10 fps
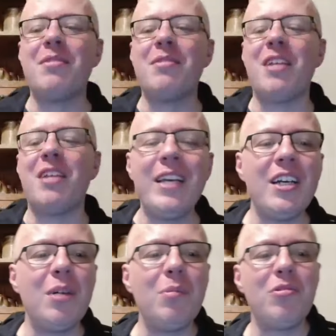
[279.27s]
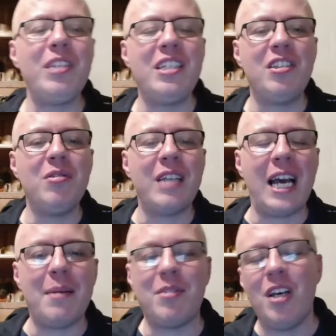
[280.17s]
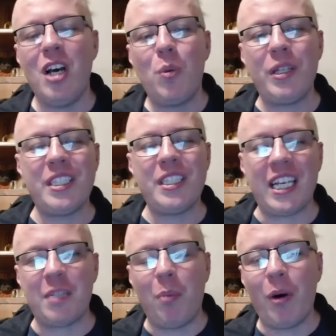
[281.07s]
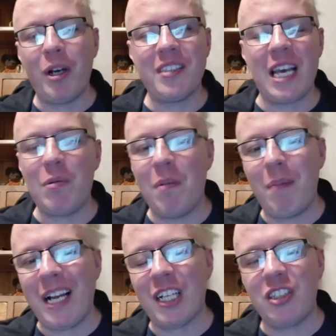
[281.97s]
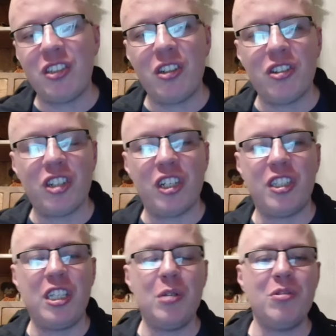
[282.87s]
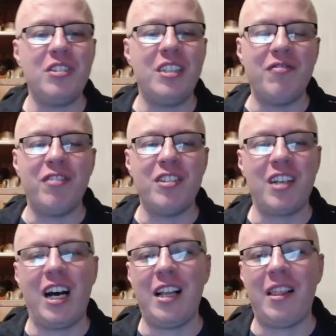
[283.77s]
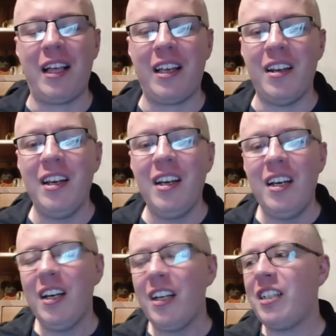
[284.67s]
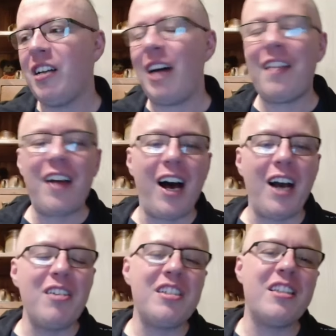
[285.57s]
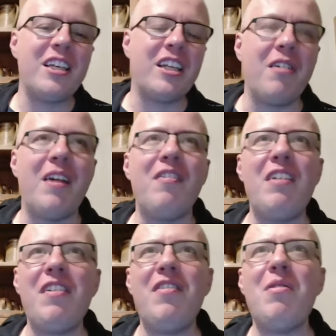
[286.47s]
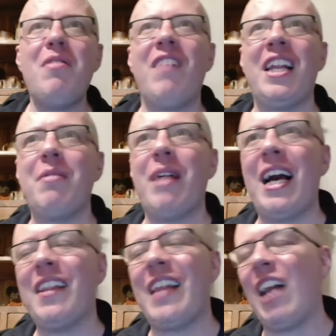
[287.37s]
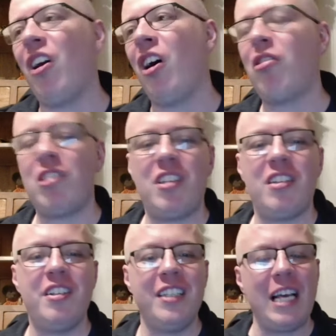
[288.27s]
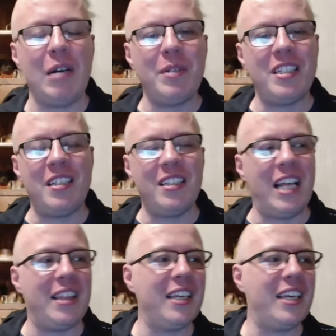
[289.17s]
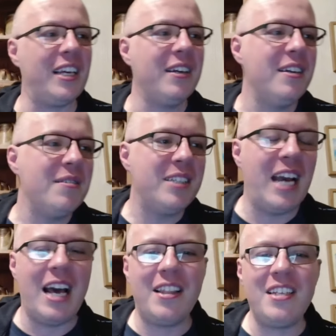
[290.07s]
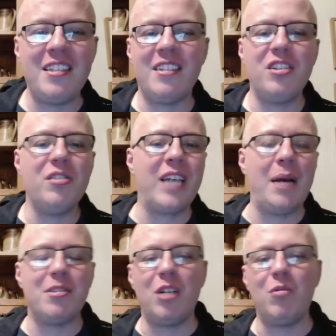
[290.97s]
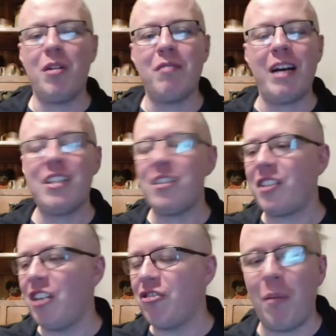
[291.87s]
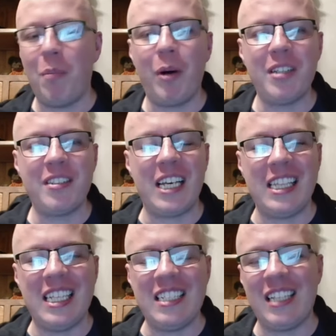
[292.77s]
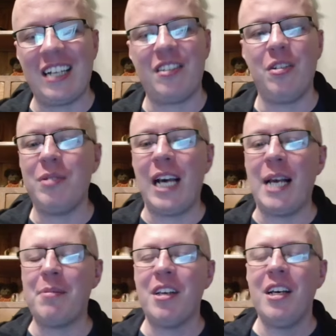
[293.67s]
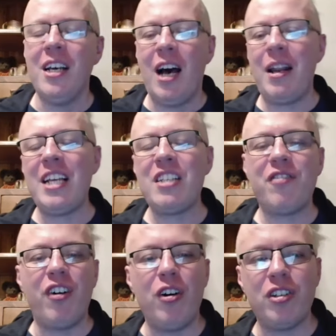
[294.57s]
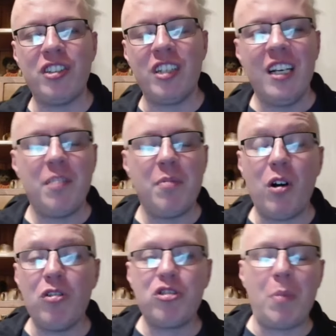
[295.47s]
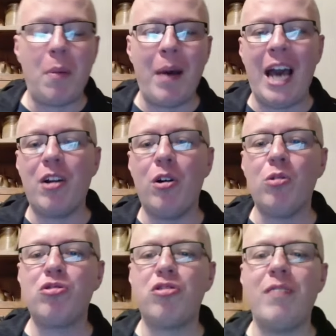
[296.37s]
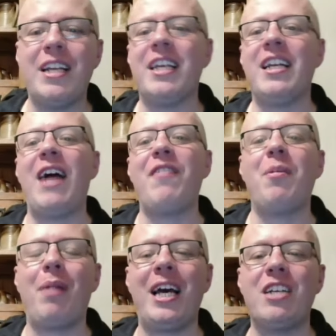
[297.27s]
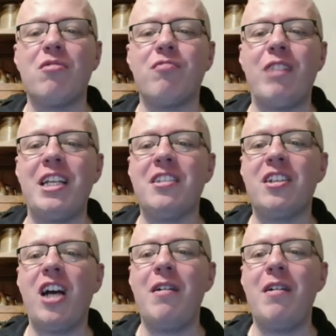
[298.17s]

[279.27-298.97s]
If we can come through these two games with six points, it will make such a huge difference, I think. And, you know, I, I, honestly think, you know, if, if you evaluate that lot across the city, they will be sitting there thinking, yeah, these are the two games. Don't worry, Rangers are going to drop points in these next two games. And it is for us to be ultra prepared, ultra ready, and have the players ready to go.